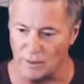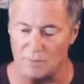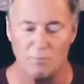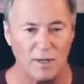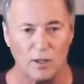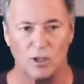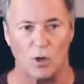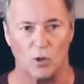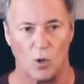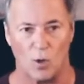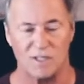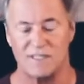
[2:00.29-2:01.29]
umbilical
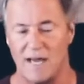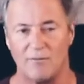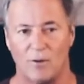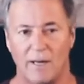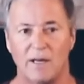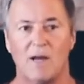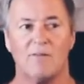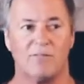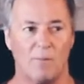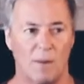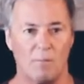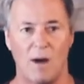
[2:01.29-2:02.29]
cord, sever it
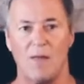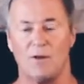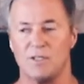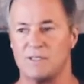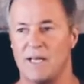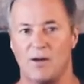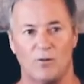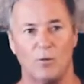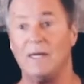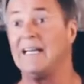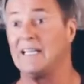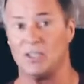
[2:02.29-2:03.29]
from the mothers that are
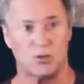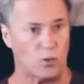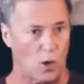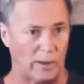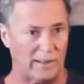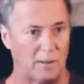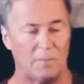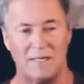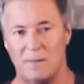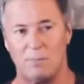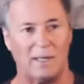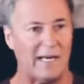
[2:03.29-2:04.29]
really controlling and
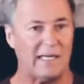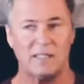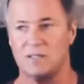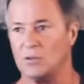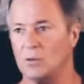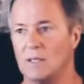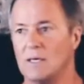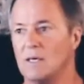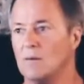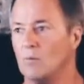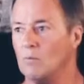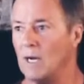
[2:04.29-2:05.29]
manipulating to
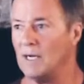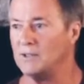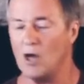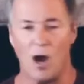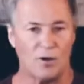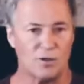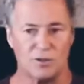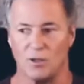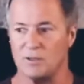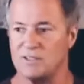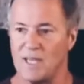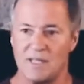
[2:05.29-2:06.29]
daughters
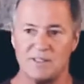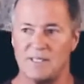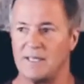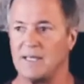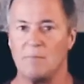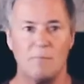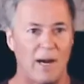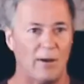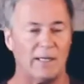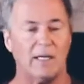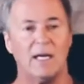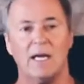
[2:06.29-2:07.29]
or sons that get
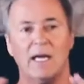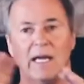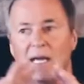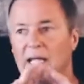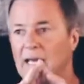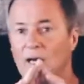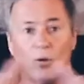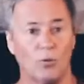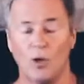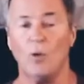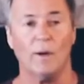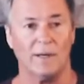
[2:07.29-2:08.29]
married. It'll
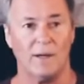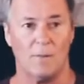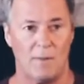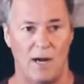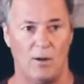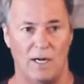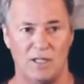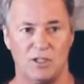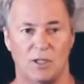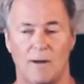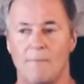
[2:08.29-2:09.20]
ruin a marriage.